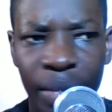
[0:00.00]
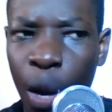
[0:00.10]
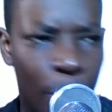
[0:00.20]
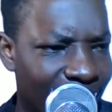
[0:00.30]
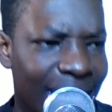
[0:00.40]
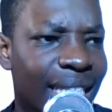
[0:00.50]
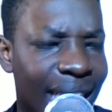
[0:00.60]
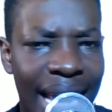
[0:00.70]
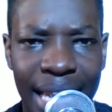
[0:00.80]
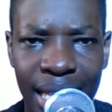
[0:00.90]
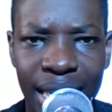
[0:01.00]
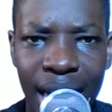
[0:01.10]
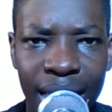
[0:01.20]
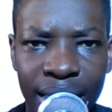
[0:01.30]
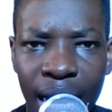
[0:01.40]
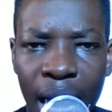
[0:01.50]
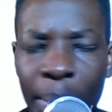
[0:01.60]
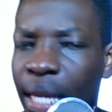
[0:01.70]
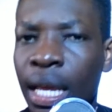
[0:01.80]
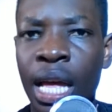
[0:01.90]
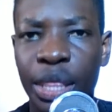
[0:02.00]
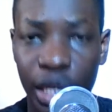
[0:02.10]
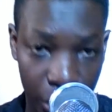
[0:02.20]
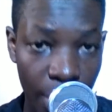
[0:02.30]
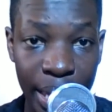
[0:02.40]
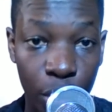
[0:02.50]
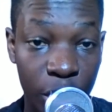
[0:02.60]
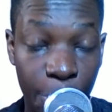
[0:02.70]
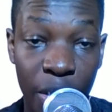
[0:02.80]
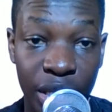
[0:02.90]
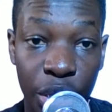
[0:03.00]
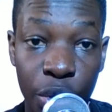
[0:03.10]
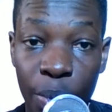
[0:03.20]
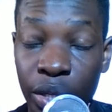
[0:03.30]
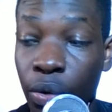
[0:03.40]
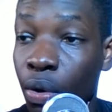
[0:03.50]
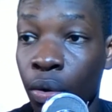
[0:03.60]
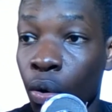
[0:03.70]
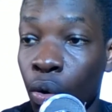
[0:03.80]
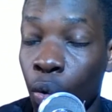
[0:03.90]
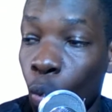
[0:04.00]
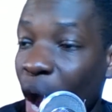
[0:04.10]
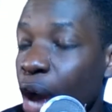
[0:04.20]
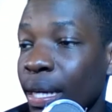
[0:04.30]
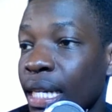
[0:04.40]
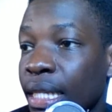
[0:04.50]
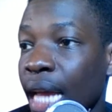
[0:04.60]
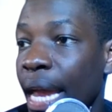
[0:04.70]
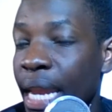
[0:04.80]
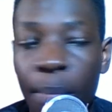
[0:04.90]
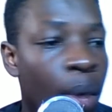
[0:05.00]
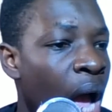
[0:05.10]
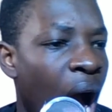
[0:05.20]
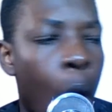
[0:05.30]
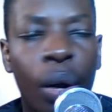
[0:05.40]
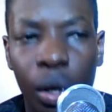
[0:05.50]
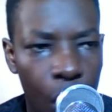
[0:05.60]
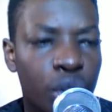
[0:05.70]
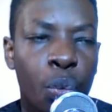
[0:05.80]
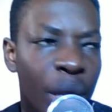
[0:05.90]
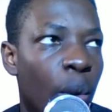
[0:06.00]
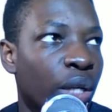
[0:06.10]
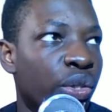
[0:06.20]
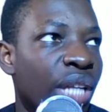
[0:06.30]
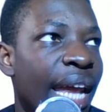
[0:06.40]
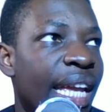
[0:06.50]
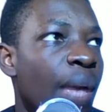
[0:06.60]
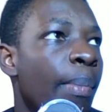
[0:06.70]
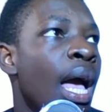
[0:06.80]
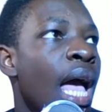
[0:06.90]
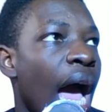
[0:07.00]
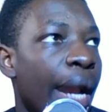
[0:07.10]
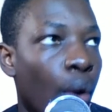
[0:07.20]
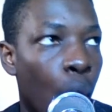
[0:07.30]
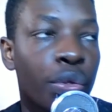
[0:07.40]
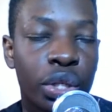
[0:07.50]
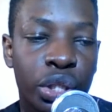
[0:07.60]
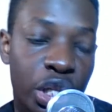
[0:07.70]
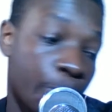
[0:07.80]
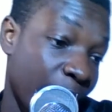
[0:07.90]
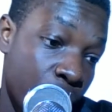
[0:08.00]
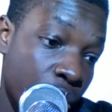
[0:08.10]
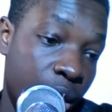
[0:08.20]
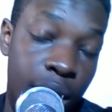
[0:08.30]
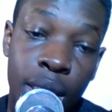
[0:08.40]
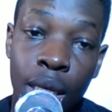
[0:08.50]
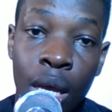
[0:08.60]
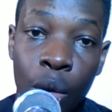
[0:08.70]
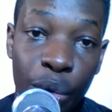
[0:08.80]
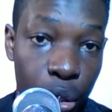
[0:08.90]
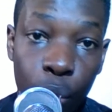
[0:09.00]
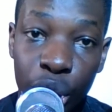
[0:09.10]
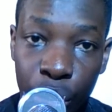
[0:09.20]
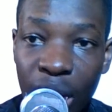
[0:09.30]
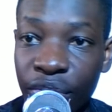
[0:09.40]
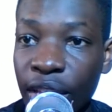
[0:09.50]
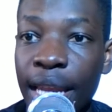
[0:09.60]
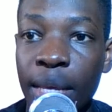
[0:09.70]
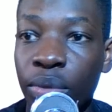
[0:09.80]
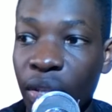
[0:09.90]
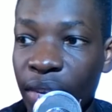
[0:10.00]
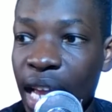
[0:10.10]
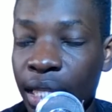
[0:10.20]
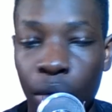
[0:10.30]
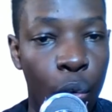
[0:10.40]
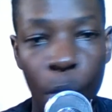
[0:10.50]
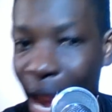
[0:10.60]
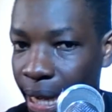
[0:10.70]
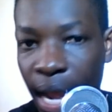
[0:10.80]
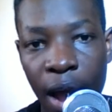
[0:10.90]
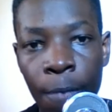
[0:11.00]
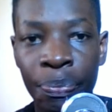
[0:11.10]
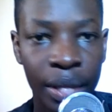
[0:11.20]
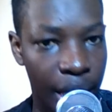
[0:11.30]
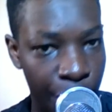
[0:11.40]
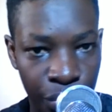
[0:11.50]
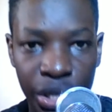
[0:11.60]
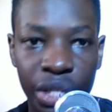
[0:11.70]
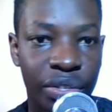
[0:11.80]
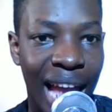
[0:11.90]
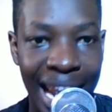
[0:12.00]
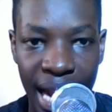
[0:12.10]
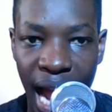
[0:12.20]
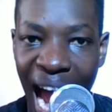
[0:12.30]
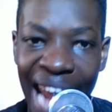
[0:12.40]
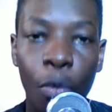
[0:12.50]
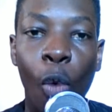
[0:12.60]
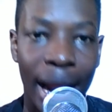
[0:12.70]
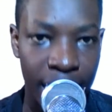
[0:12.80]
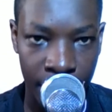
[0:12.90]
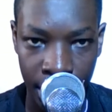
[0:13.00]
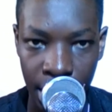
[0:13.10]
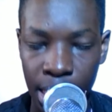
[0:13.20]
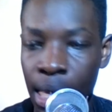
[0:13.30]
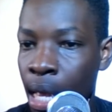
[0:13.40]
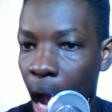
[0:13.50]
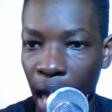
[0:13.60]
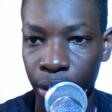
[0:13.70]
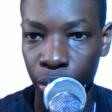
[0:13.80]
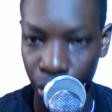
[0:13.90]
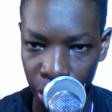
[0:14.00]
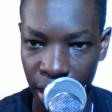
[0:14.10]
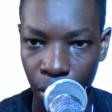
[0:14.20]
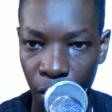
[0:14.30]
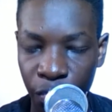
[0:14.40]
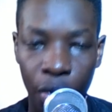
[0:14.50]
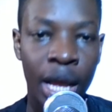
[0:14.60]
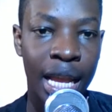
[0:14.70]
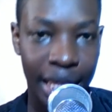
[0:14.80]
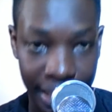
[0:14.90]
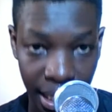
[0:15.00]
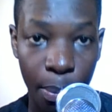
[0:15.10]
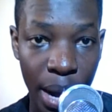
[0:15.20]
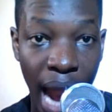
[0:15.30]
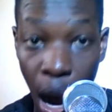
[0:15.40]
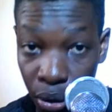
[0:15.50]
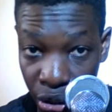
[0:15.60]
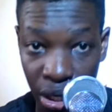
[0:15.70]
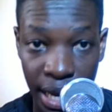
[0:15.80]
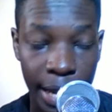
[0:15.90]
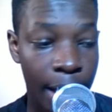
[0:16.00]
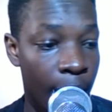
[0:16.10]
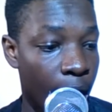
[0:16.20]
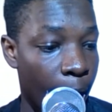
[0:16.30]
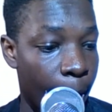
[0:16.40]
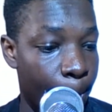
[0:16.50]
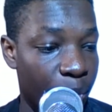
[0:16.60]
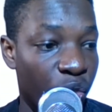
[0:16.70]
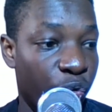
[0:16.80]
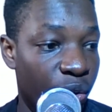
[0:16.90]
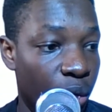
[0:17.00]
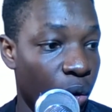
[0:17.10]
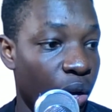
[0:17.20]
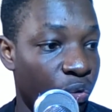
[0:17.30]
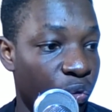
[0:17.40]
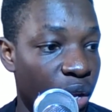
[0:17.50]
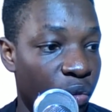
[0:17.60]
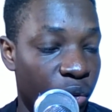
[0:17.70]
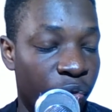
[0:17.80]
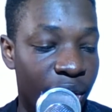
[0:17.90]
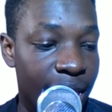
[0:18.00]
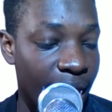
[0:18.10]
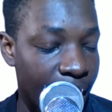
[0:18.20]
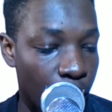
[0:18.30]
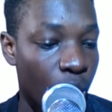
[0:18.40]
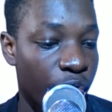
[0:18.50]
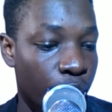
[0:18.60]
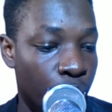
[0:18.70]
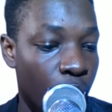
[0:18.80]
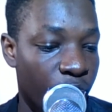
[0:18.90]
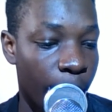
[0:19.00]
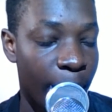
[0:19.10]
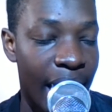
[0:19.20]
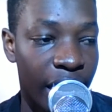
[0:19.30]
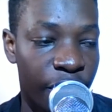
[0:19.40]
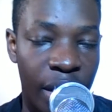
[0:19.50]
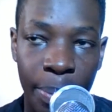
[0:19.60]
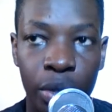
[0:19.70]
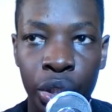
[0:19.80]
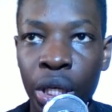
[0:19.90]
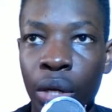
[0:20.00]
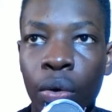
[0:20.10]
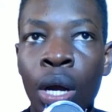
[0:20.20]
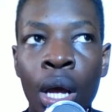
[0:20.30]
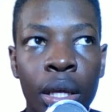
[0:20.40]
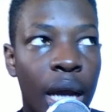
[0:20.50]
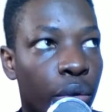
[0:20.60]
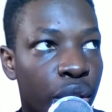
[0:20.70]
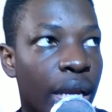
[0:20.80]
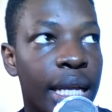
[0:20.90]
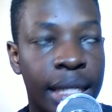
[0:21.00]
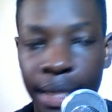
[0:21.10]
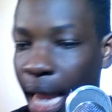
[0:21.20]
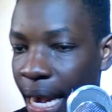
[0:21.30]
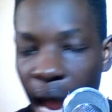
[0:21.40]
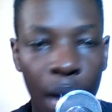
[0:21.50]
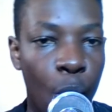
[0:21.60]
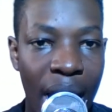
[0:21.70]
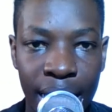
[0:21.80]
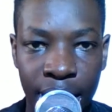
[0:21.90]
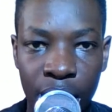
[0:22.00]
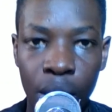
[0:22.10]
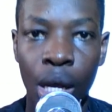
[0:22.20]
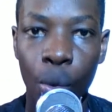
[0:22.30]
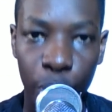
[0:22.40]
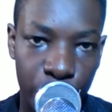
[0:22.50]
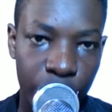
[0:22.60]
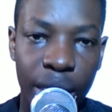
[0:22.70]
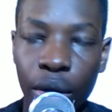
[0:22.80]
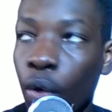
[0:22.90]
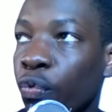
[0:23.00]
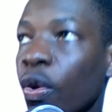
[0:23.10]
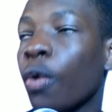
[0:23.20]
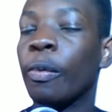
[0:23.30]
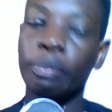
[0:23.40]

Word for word: We didn't sign Eden Hazard. I mean, there's so many conspiracy theories on, on, on why we didn't sign him, how close we were to signing him, and all those things. But the truth is, we, you know, we should have signed him seven years ago. Right now, it is an unwise deal Arsenal shouldn't go for. The same way I'll say, um, if we, you know, if we, if, if we decided to go for, to go for a player like Philippe Coutinho, I would say it's an unwise deal we shouldn't go for.